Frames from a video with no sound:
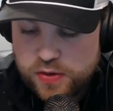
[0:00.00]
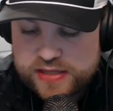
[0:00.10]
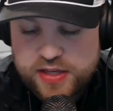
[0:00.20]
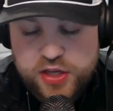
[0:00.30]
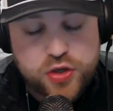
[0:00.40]

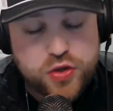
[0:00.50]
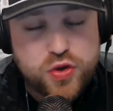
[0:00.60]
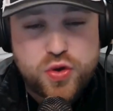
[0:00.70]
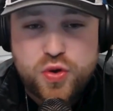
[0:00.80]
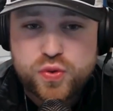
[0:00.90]
That's a
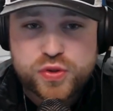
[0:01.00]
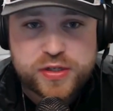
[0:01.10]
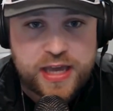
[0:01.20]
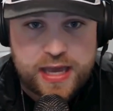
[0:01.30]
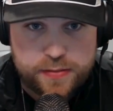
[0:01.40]
huge
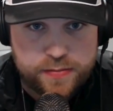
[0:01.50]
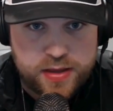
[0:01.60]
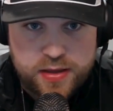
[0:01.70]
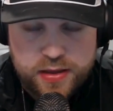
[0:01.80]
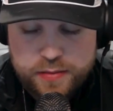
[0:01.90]
game
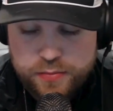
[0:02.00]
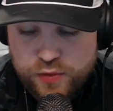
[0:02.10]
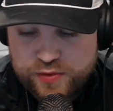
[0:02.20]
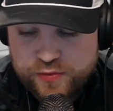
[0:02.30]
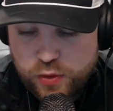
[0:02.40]

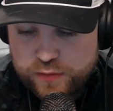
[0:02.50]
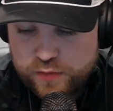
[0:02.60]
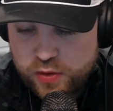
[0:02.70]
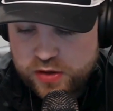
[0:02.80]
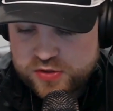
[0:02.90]
moving forward
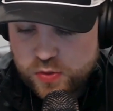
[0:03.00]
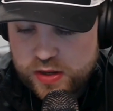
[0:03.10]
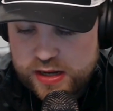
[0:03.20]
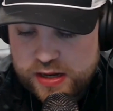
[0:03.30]
for our squad.